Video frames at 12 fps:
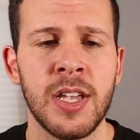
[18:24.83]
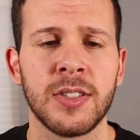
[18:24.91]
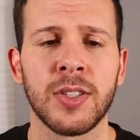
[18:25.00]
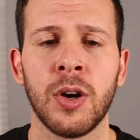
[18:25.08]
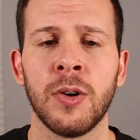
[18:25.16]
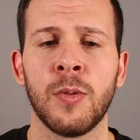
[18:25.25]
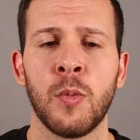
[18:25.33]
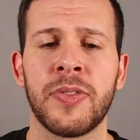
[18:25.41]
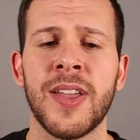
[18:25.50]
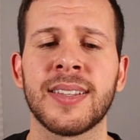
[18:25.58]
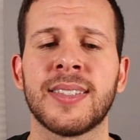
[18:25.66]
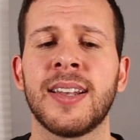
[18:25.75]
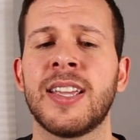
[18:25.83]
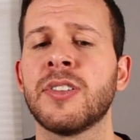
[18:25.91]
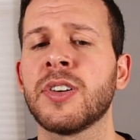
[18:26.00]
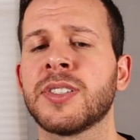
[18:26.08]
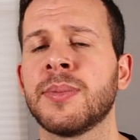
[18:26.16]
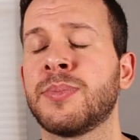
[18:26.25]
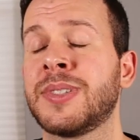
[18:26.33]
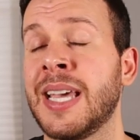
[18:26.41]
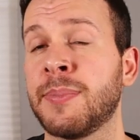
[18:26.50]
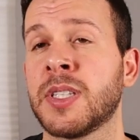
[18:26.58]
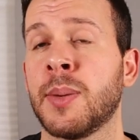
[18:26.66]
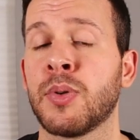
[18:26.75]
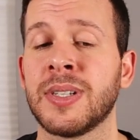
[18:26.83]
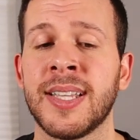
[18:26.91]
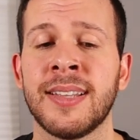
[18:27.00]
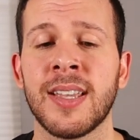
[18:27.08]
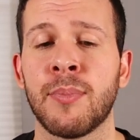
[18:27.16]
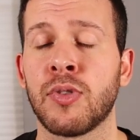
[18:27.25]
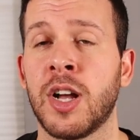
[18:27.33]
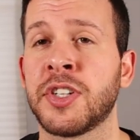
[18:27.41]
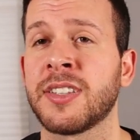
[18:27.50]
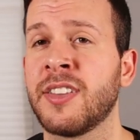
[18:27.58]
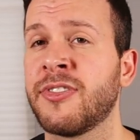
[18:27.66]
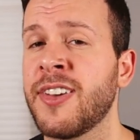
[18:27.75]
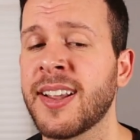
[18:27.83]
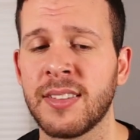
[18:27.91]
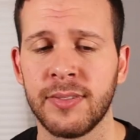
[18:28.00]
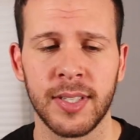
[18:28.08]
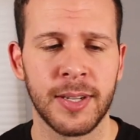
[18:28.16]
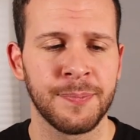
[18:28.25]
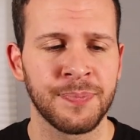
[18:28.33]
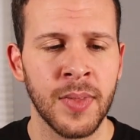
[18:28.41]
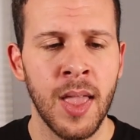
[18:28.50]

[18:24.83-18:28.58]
So with that said, here are some tips to present a project effectively.